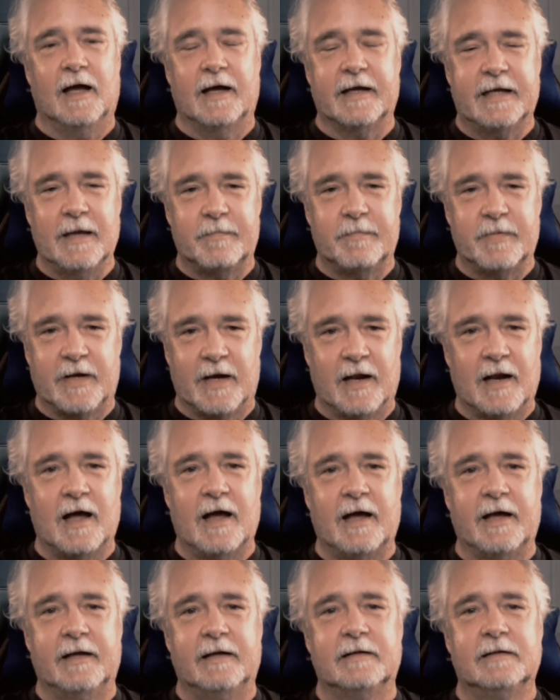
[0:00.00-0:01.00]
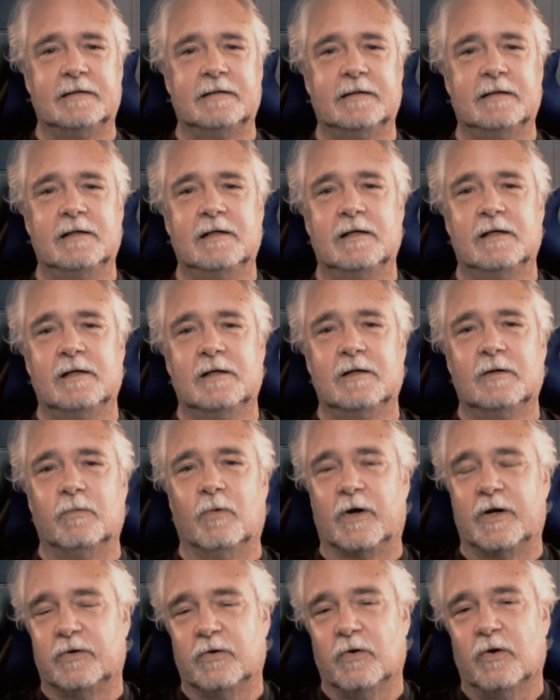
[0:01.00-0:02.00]
I kept an eye,
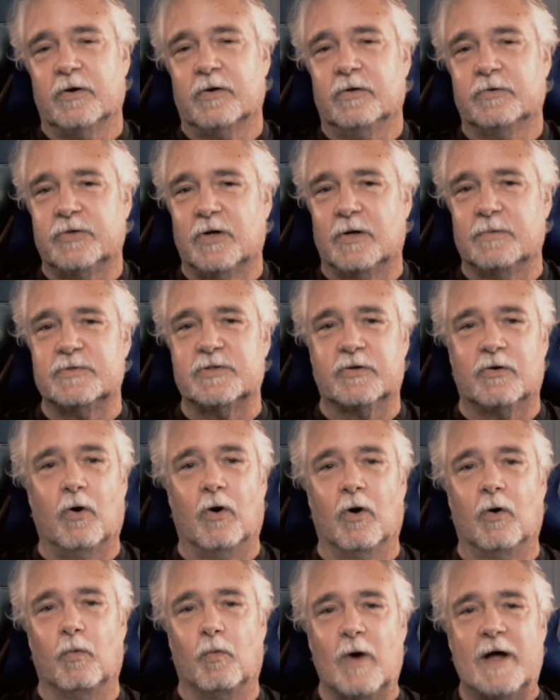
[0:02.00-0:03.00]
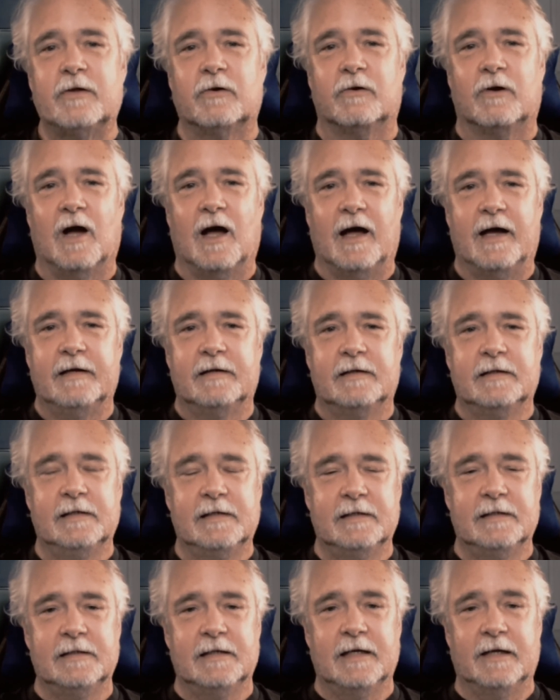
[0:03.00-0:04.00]
what in nautical terms you call a weather eye.
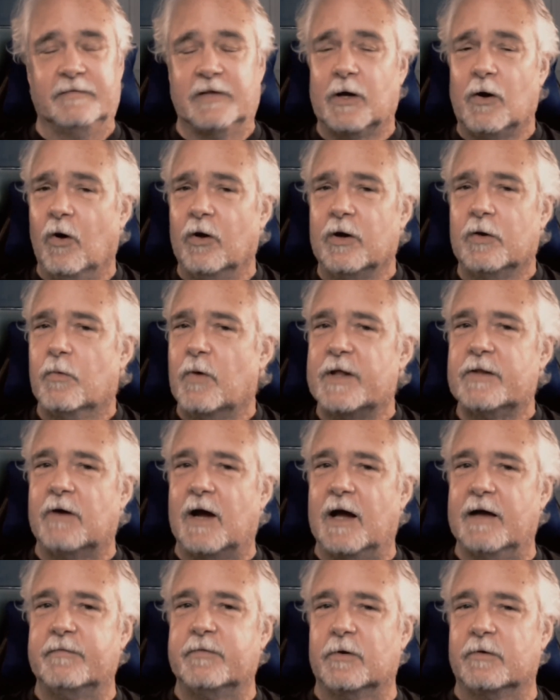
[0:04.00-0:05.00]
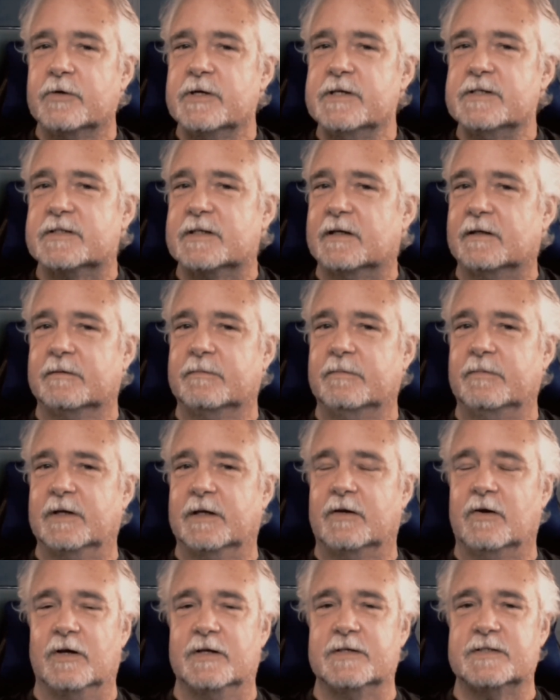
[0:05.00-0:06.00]
And they call it a weather eye for a reason,
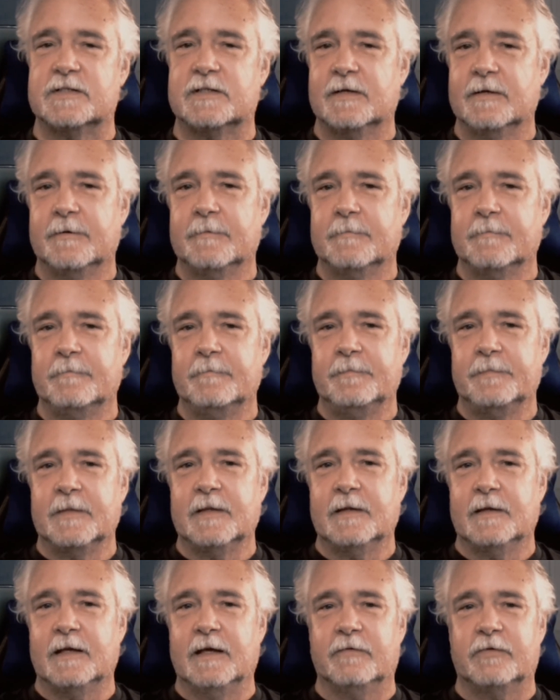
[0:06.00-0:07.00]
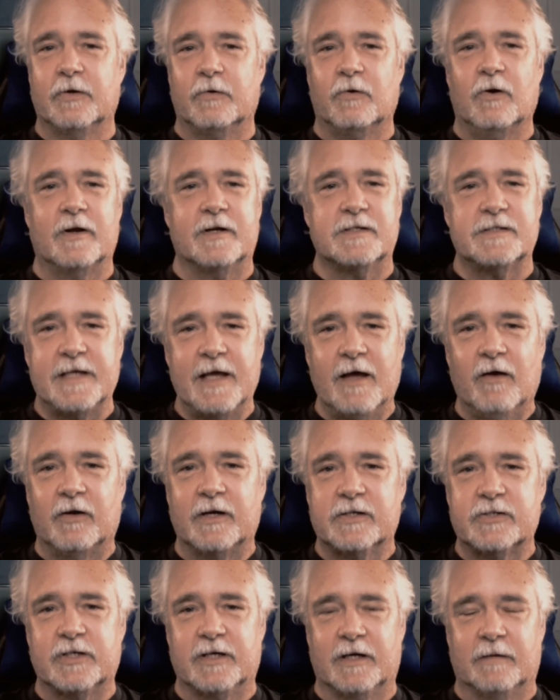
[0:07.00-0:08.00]
because if you're on a
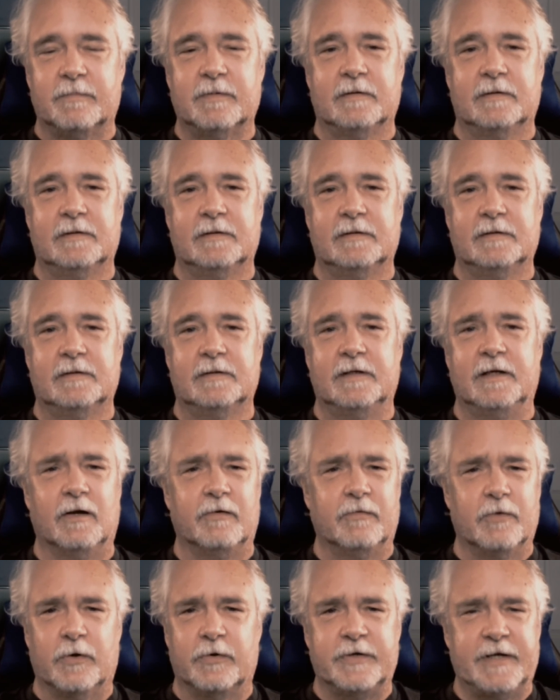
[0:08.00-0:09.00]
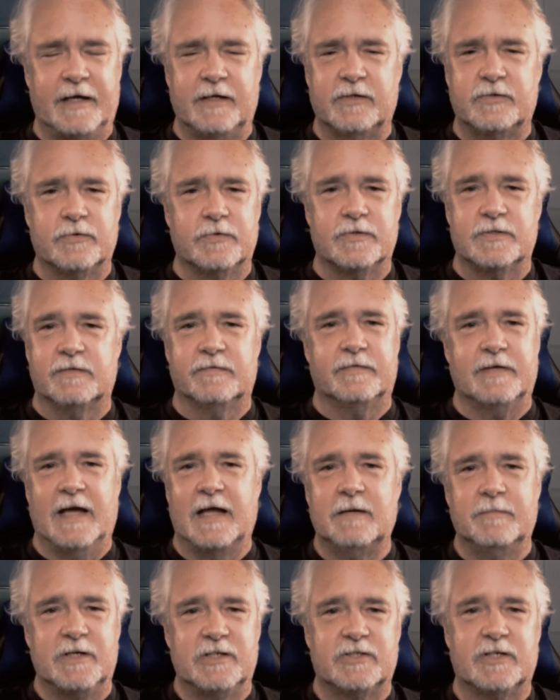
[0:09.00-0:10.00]
sailing ship, you know, there are dangers of
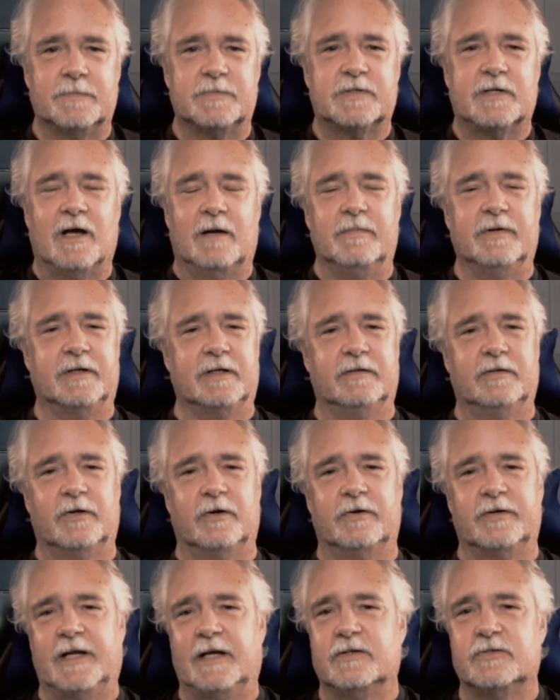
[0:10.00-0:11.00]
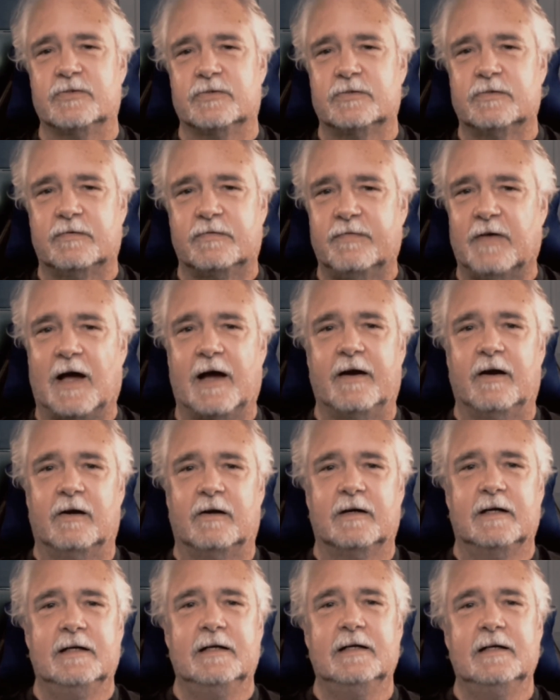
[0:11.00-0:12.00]
enemy ships coming, there are dangers of
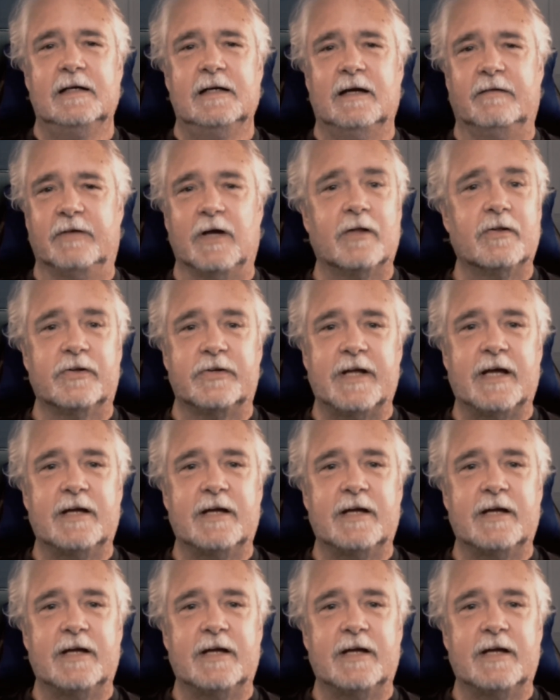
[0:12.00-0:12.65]
fire, and the other